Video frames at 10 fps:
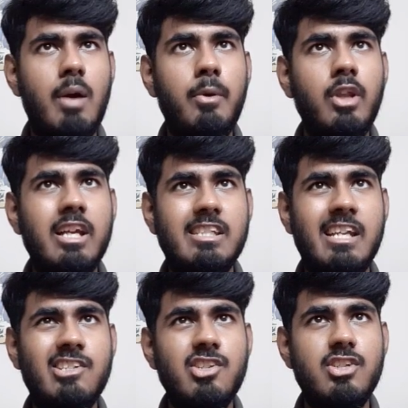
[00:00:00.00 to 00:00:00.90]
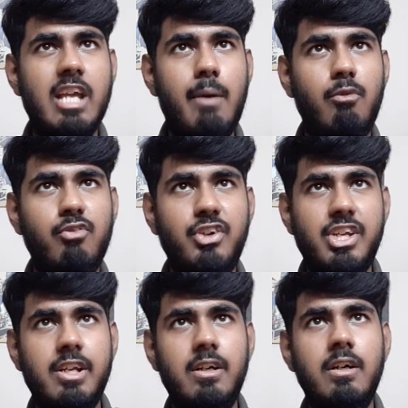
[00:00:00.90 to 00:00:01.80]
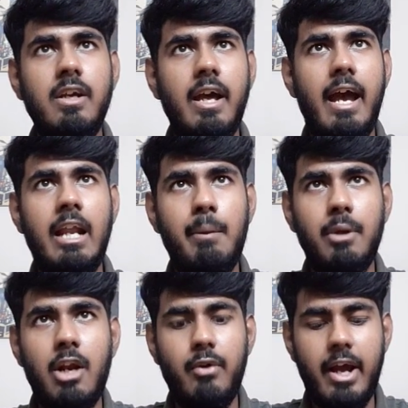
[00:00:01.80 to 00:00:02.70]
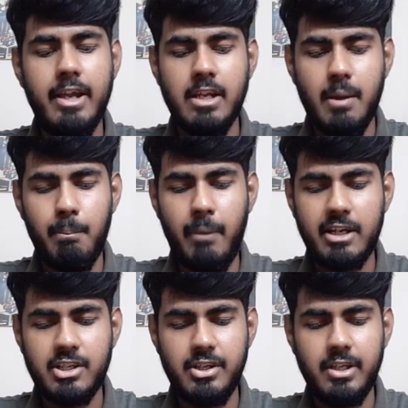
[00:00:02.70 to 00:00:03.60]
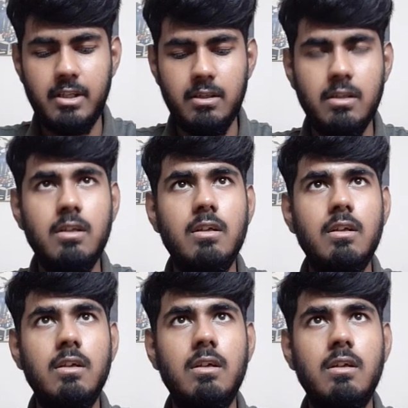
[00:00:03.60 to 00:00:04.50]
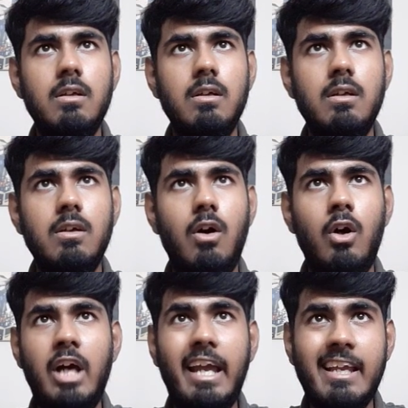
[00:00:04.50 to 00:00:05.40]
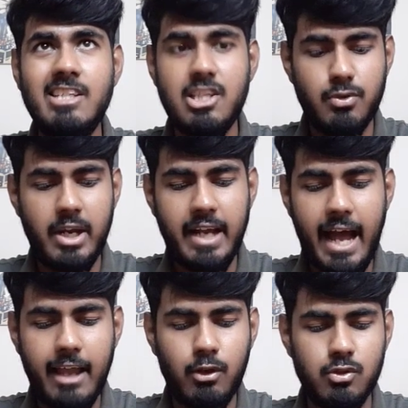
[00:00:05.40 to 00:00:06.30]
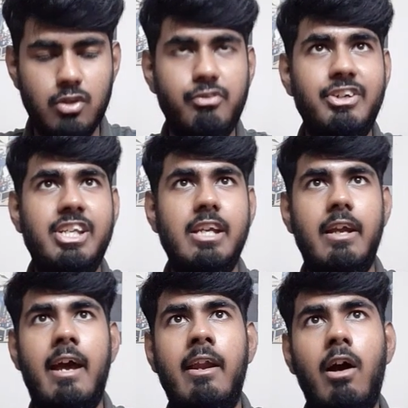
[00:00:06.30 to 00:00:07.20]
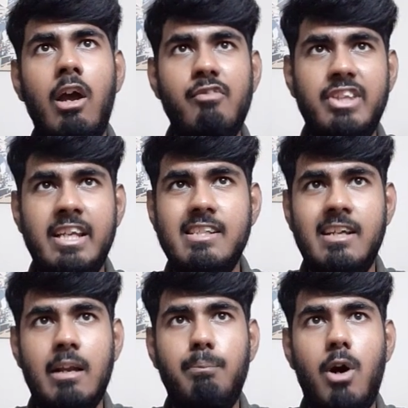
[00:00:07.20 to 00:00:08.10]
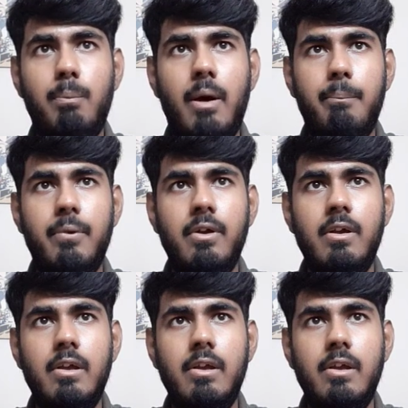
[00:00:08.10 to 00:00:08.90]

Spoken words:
I'm on the extensions tab over here and I'm gonna write material, or I can just write icons over here and everything is gonna pop up.